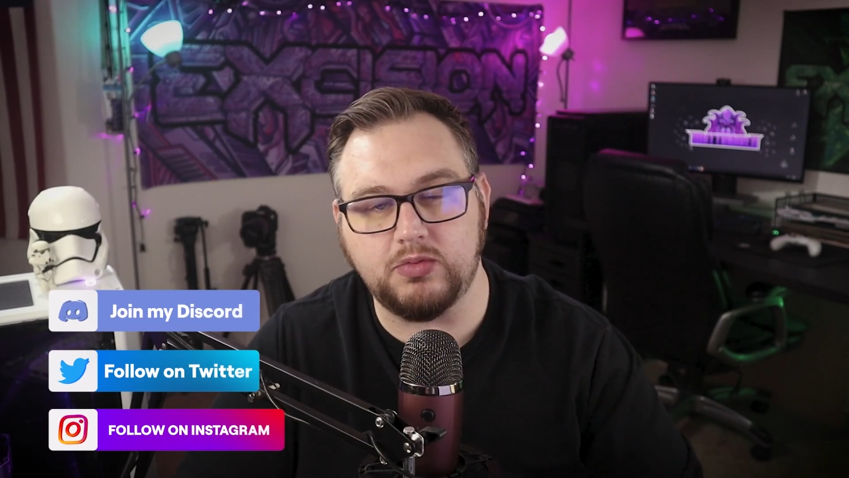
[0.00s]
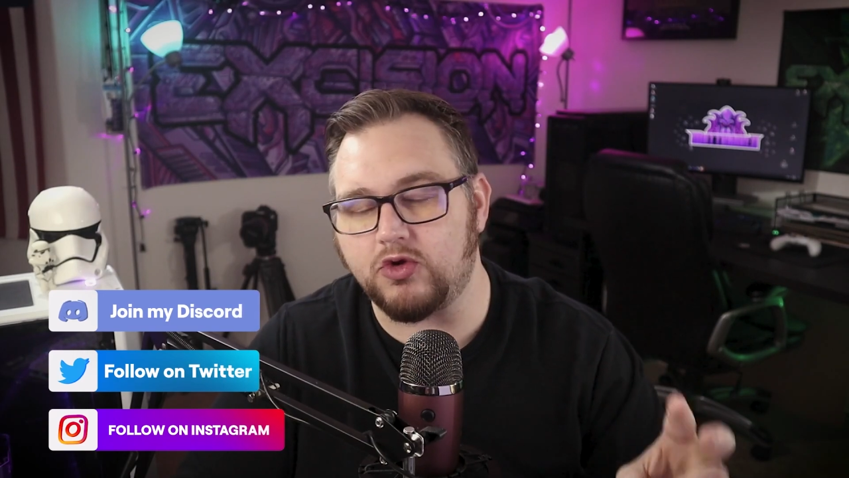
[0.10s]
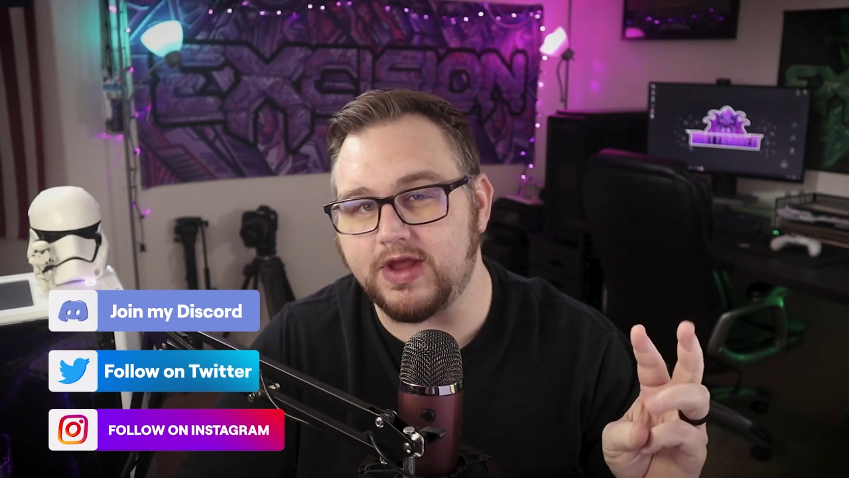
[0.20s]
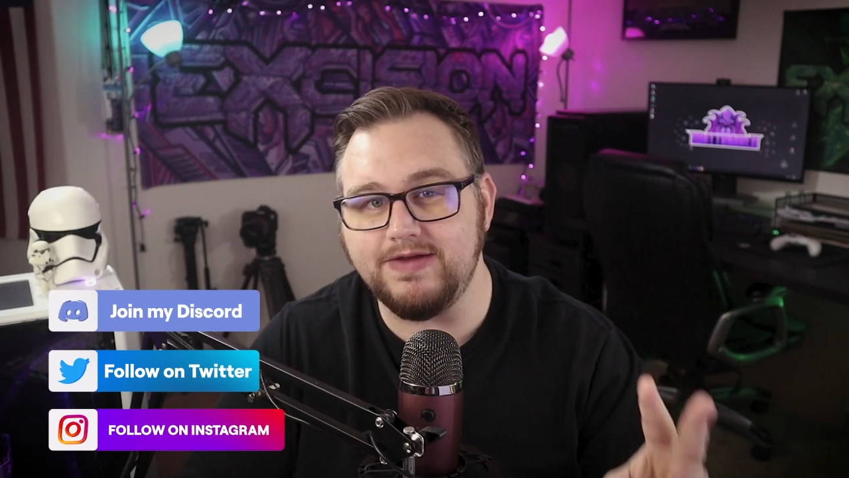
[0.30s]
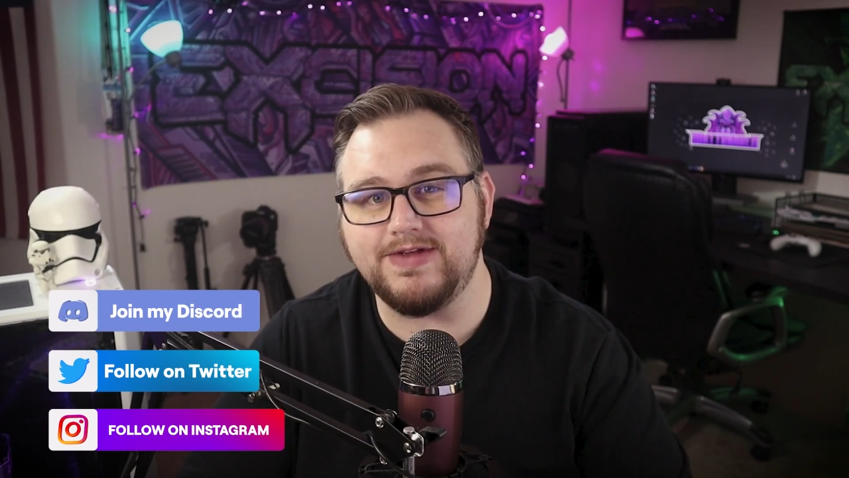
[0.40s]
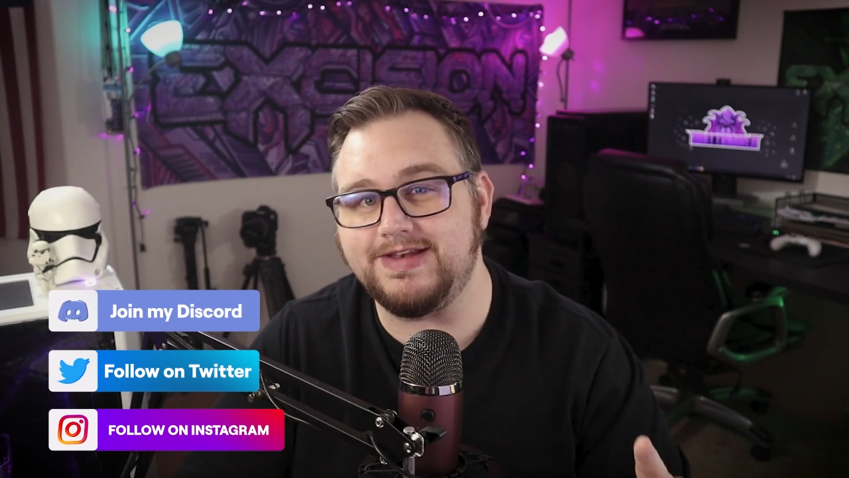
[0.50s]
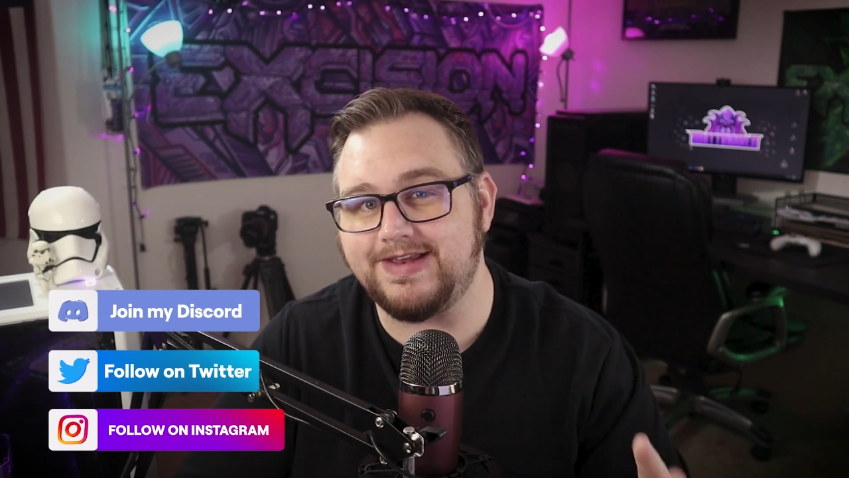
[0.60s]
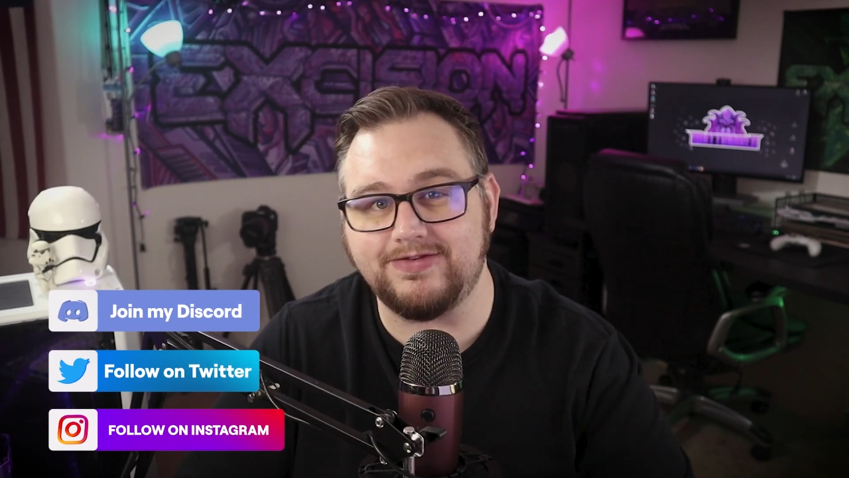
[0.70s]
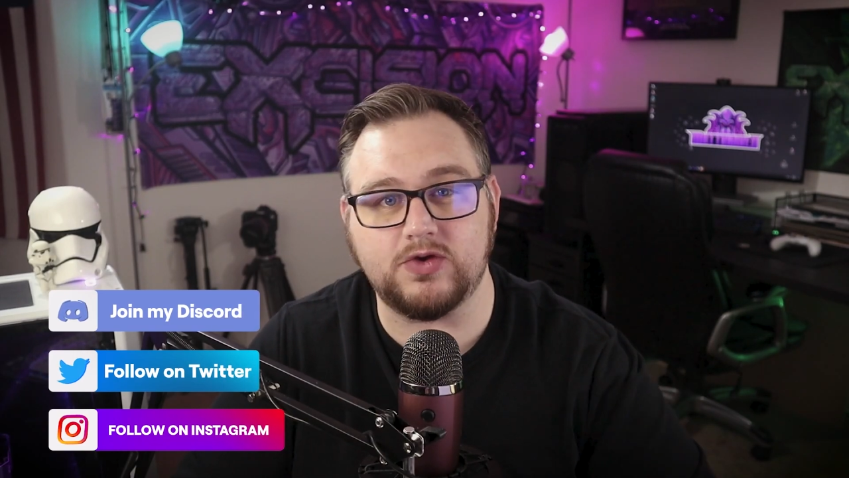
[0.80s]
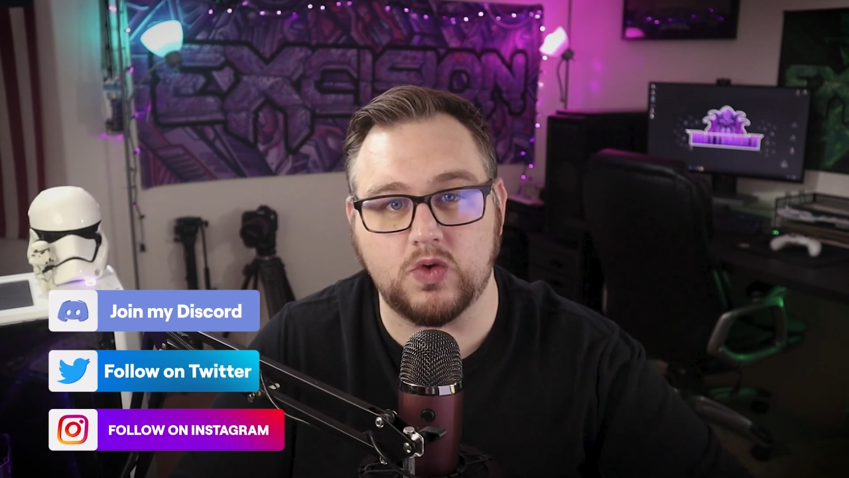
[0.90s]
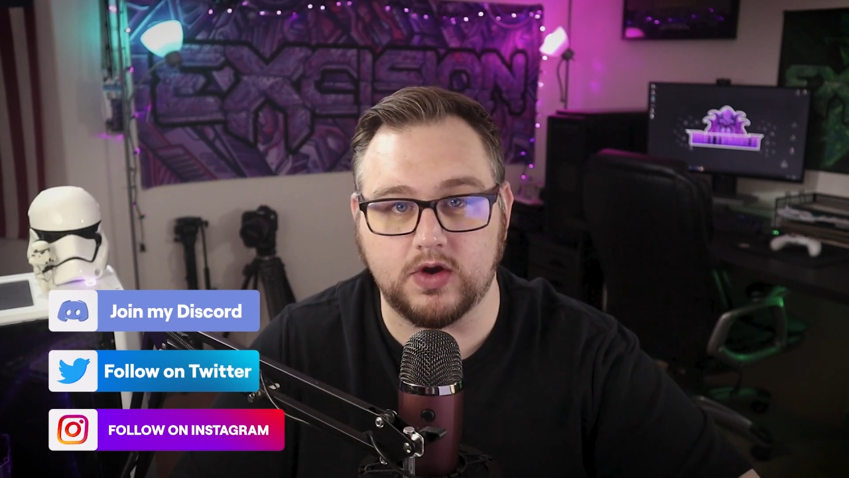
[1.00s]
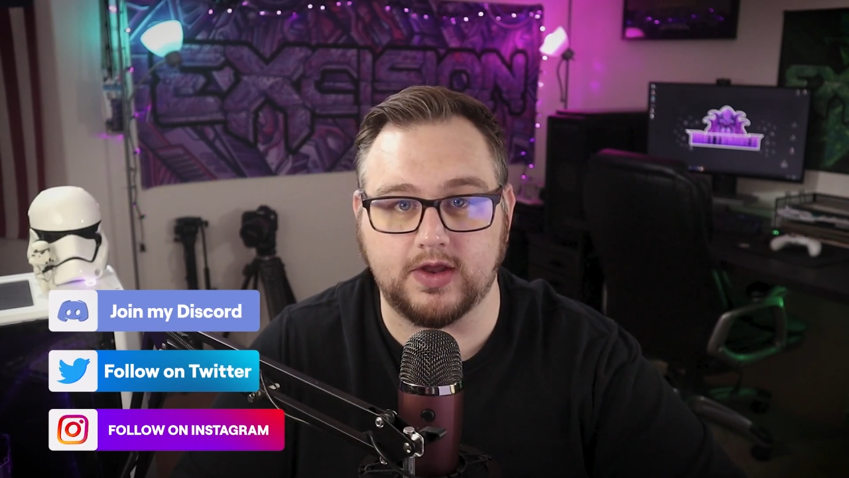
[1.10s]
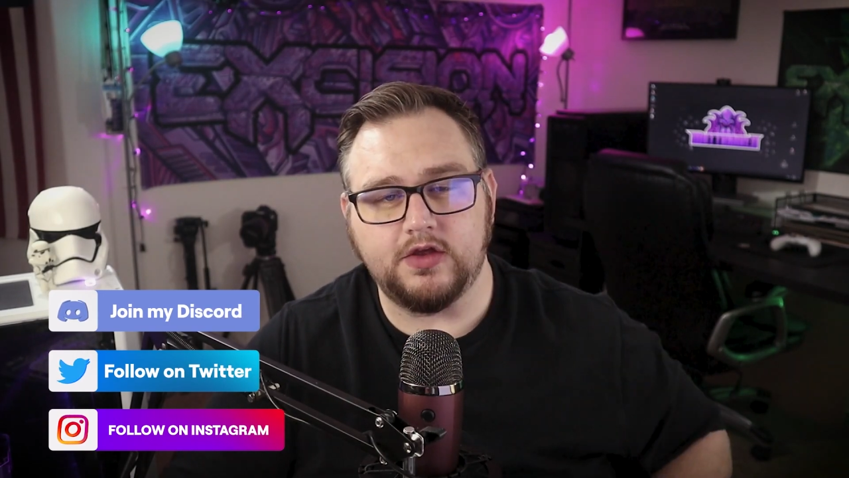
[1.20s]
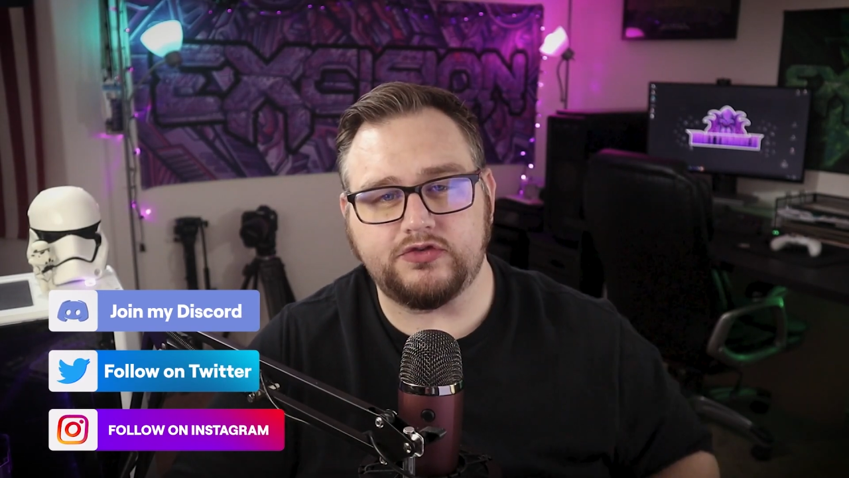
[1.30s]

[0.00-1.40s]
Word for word: or even Discord.